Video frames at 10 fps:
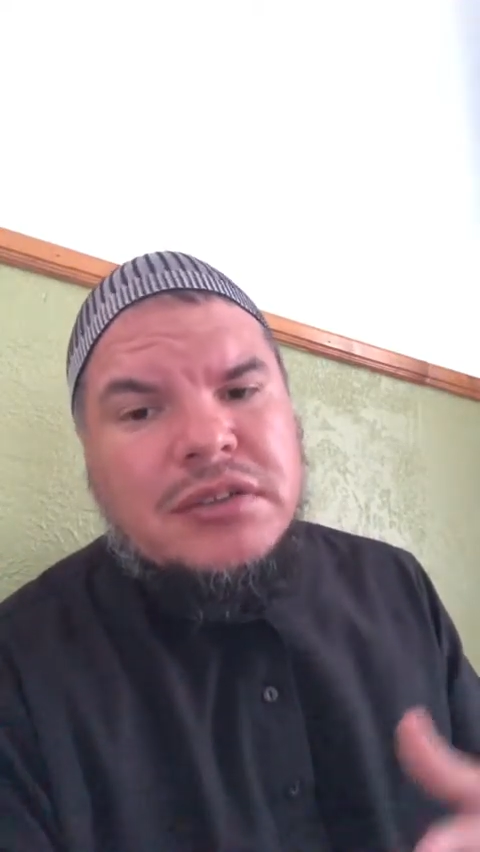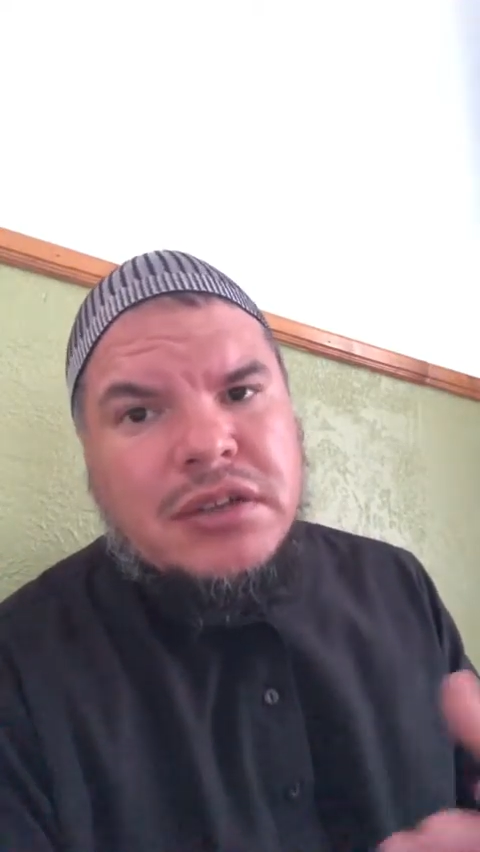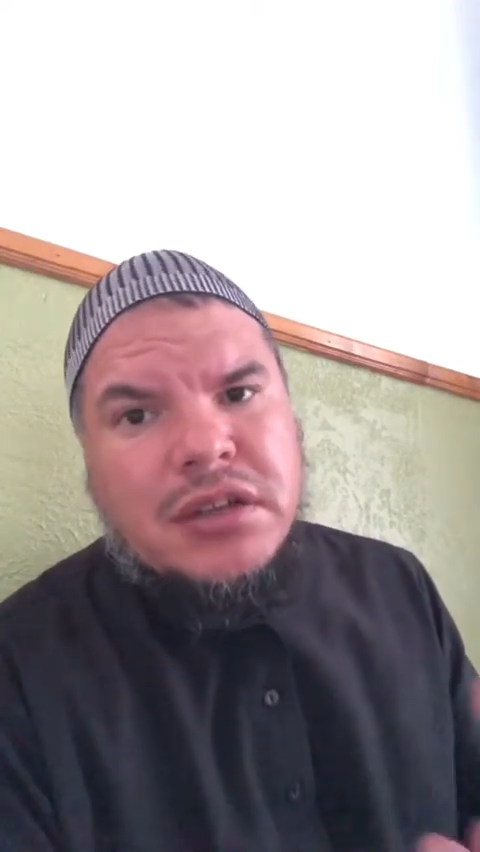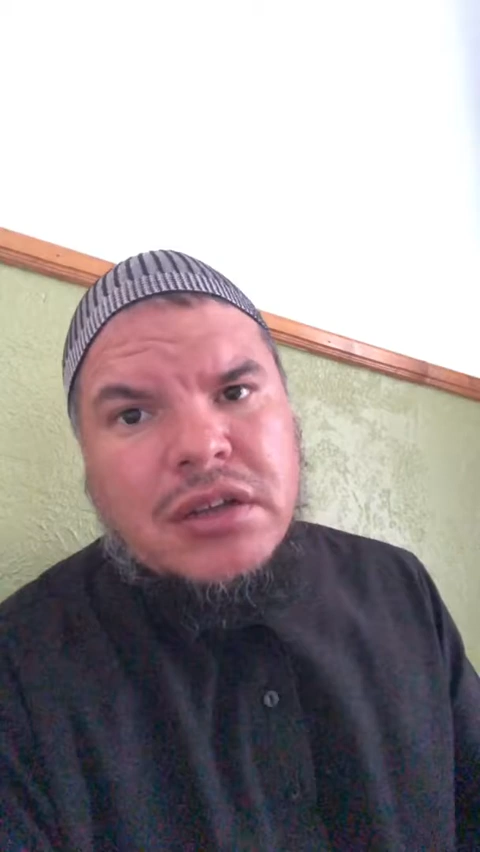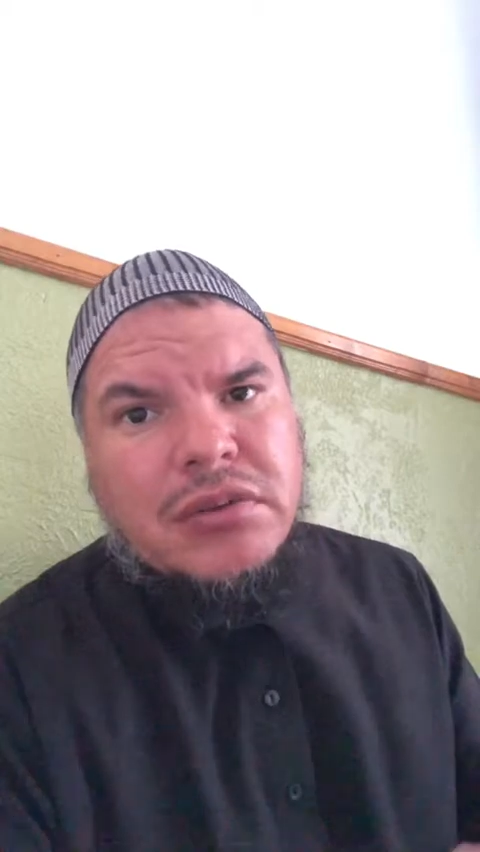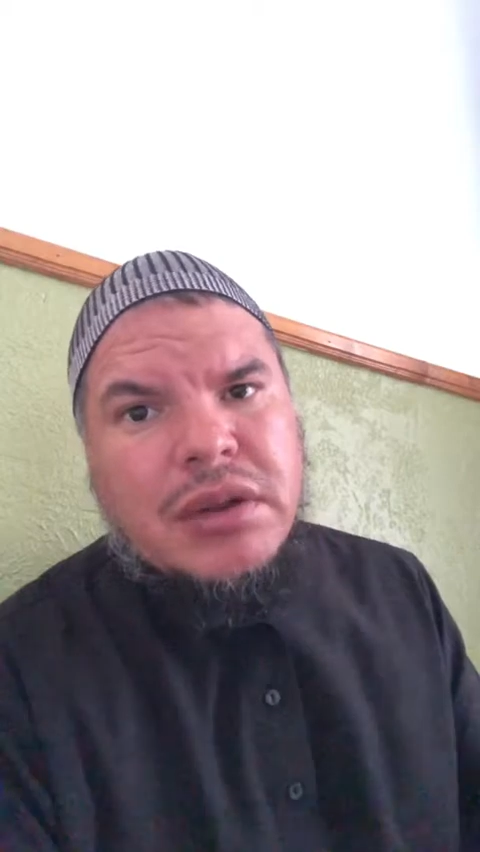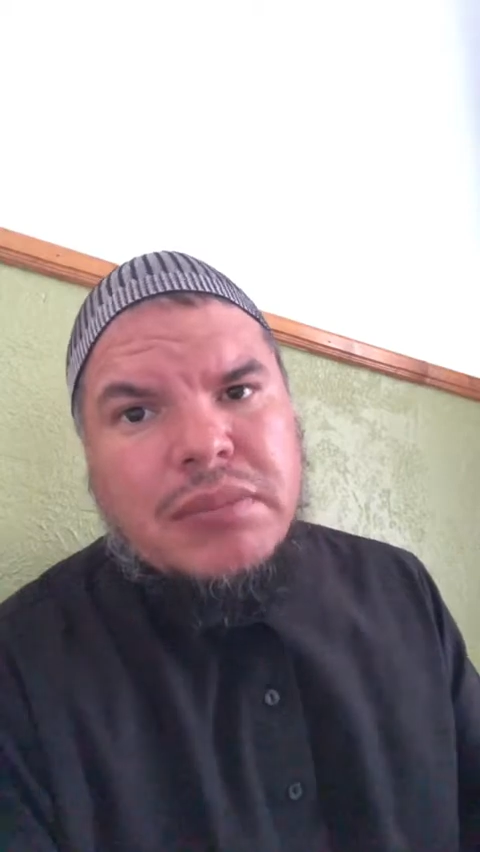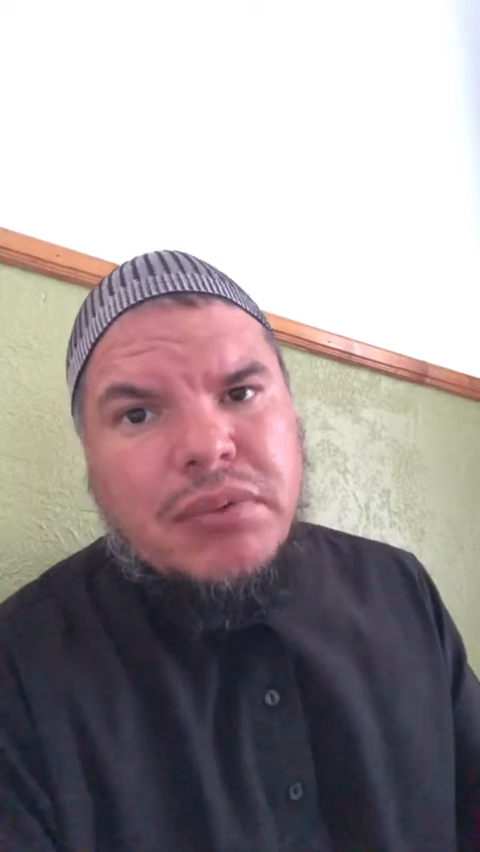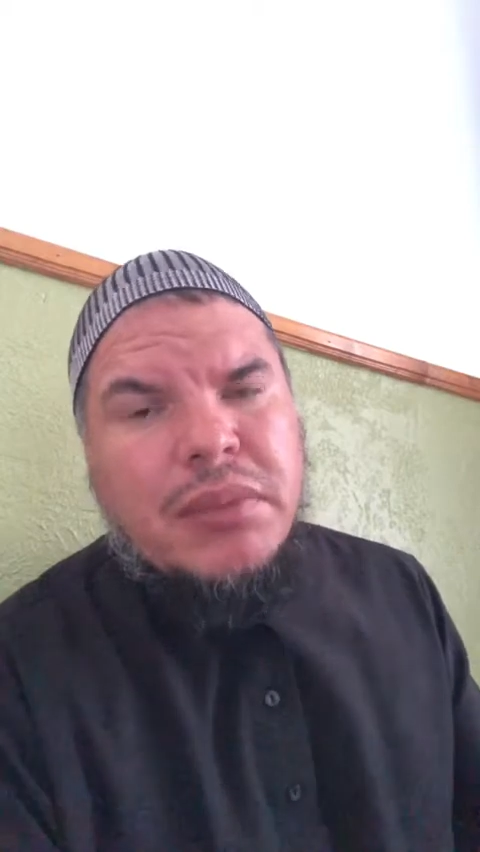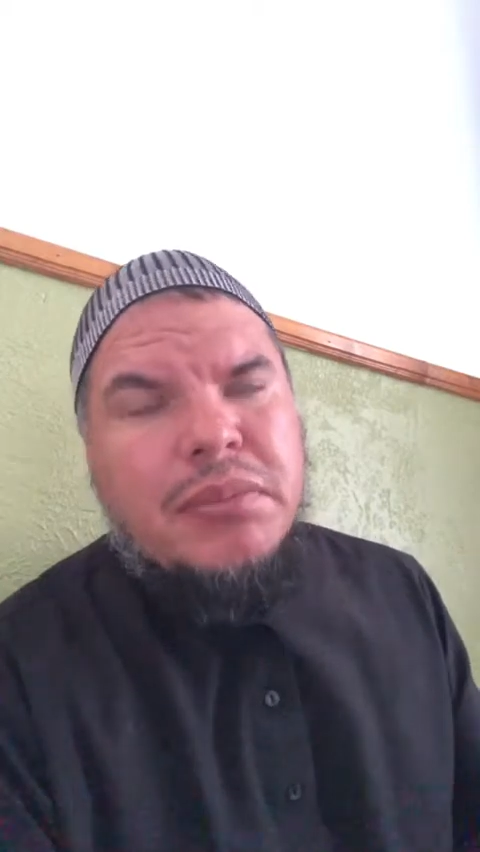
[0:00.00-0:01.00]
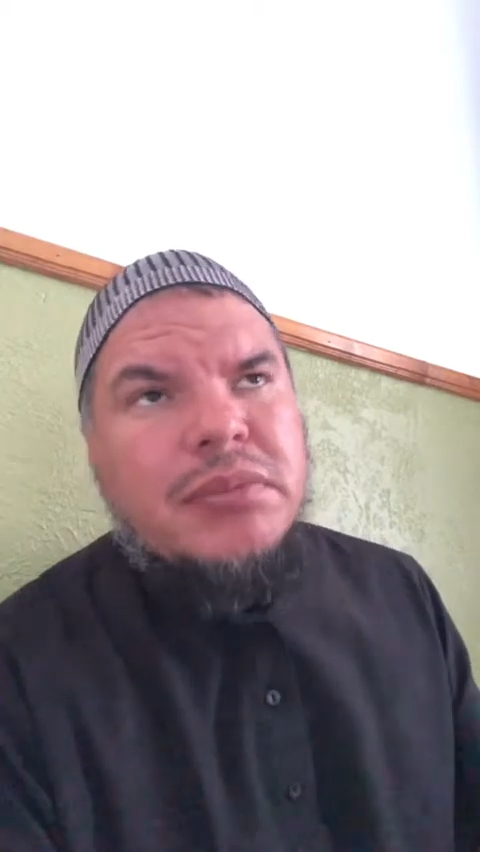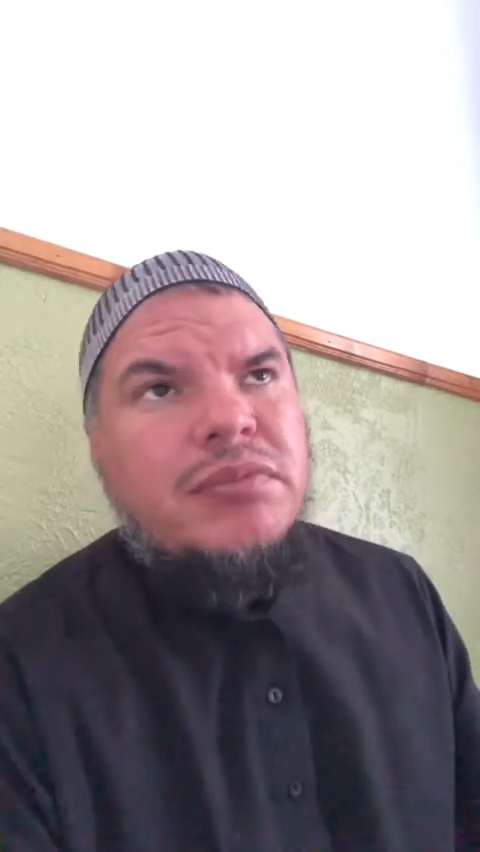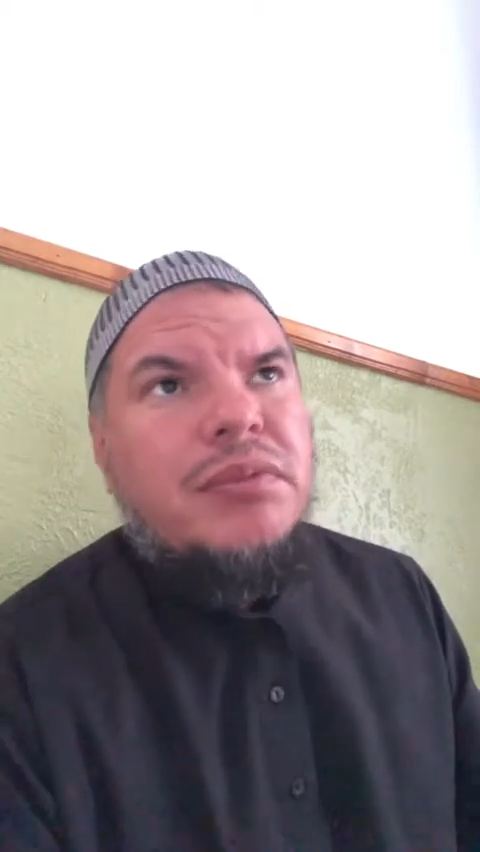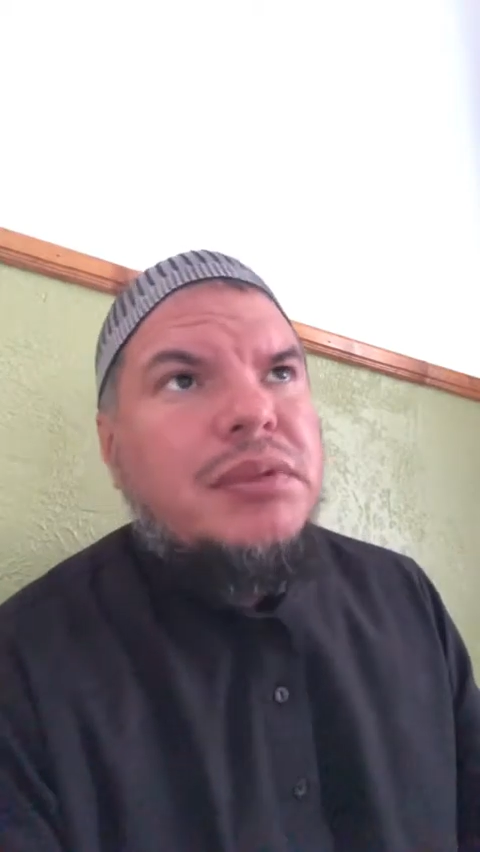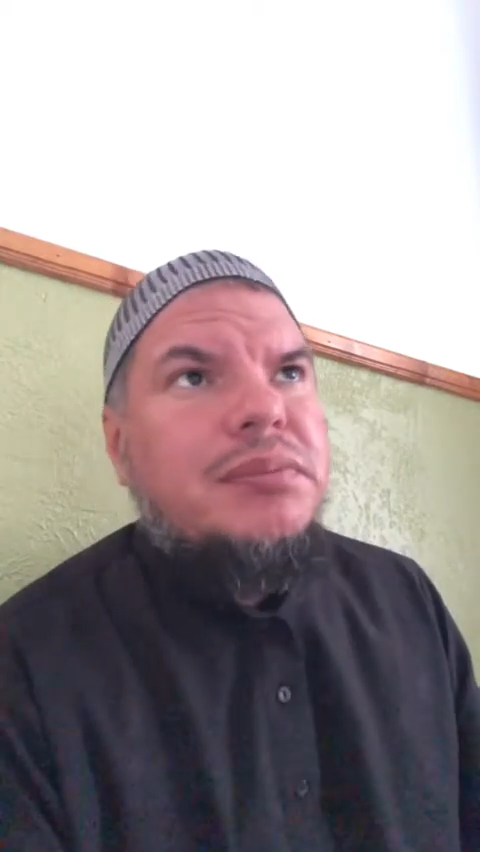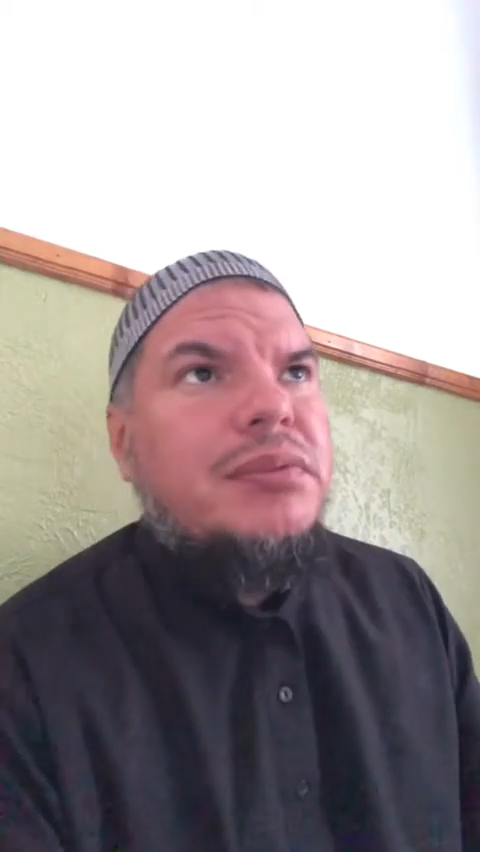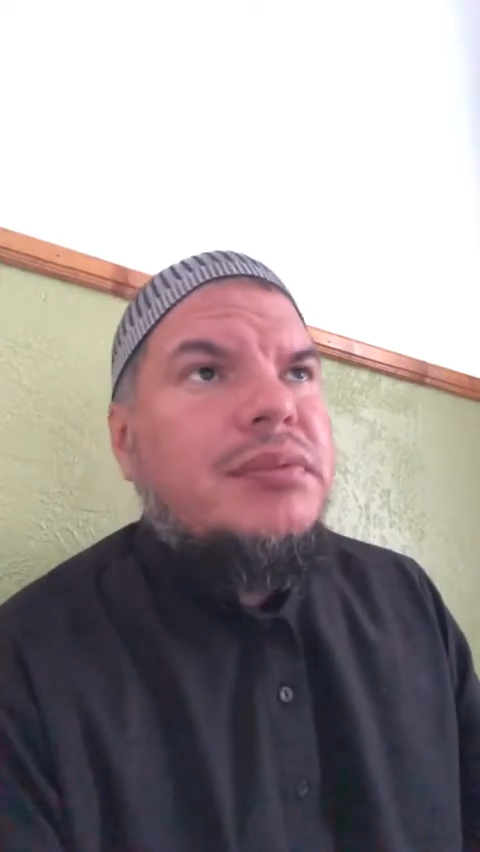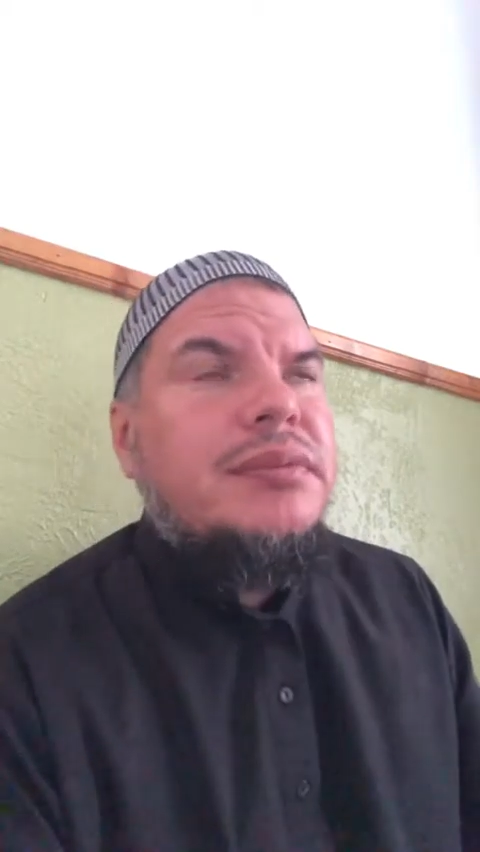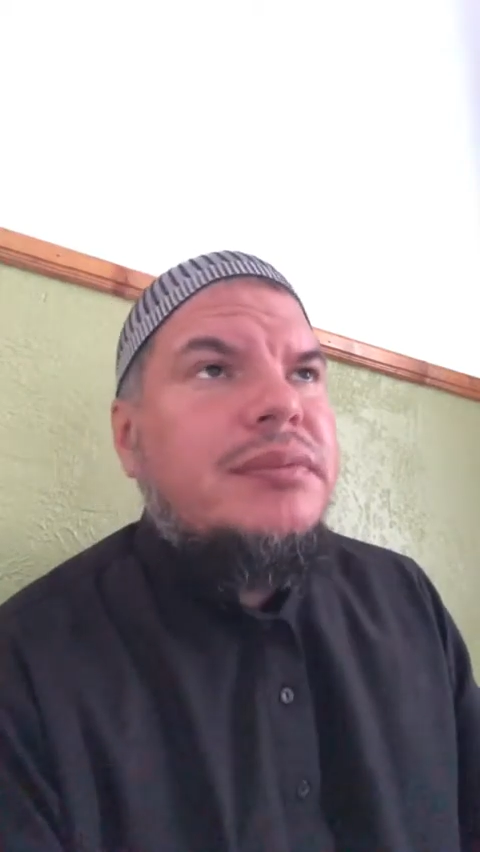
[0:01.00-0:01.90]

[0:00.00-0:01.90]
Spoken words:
it can create problems for people.